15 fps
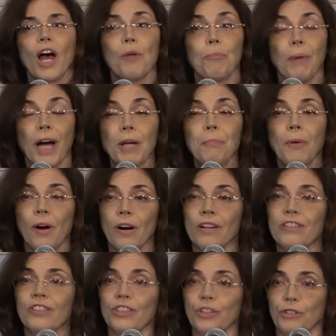a
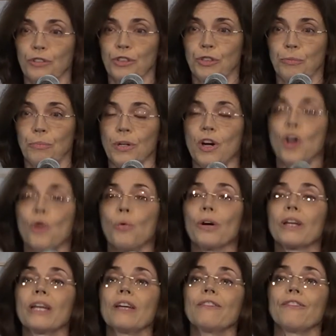bipartisan group
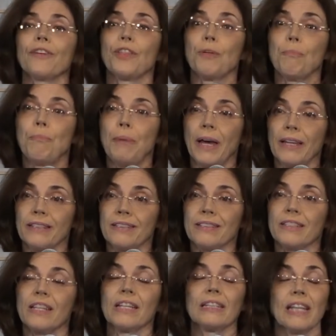working for the
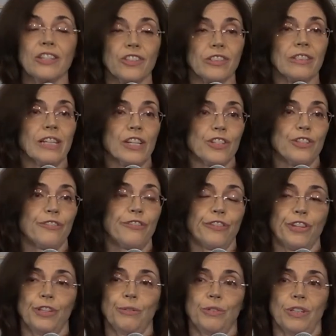best legislation for
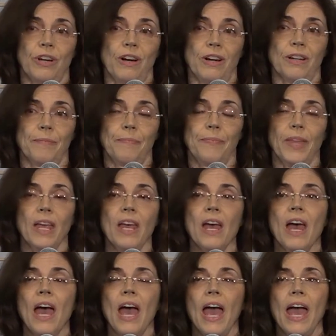Utah.
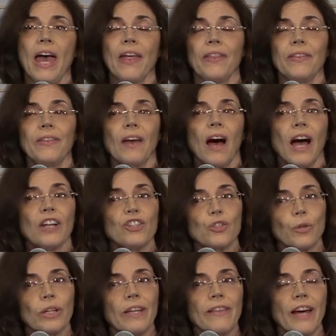And I
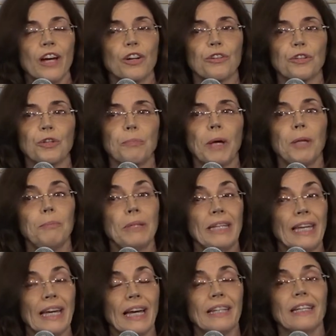joined that group and
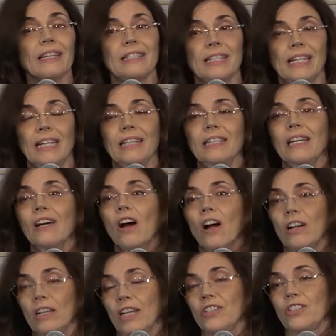began attending our
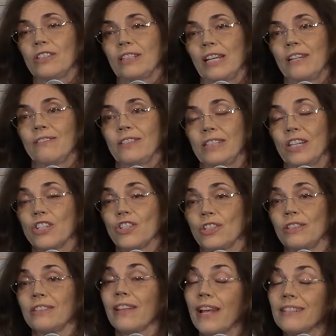legislative
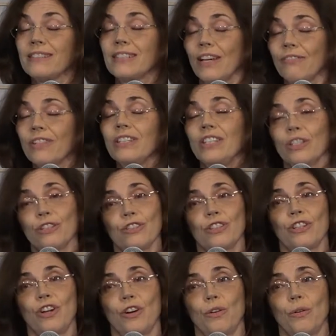sessions. That's 7 years
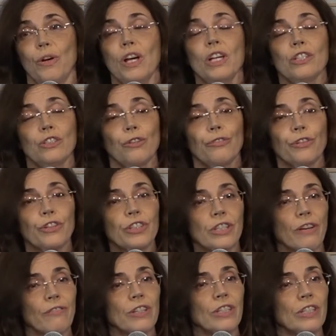ago. So for
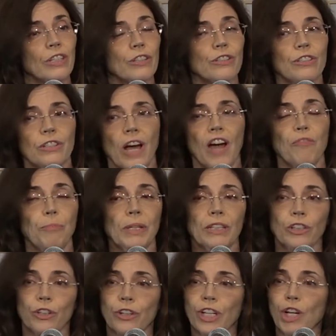7 years, I've been
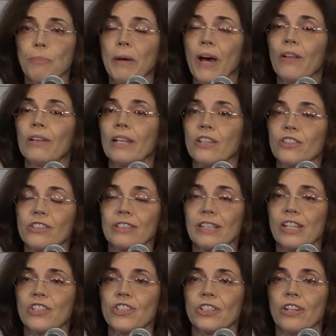learning about
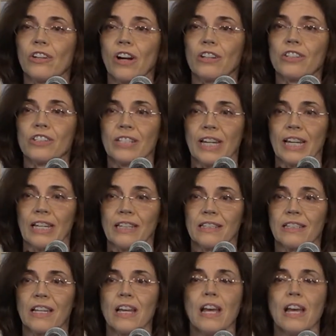legislation in our state,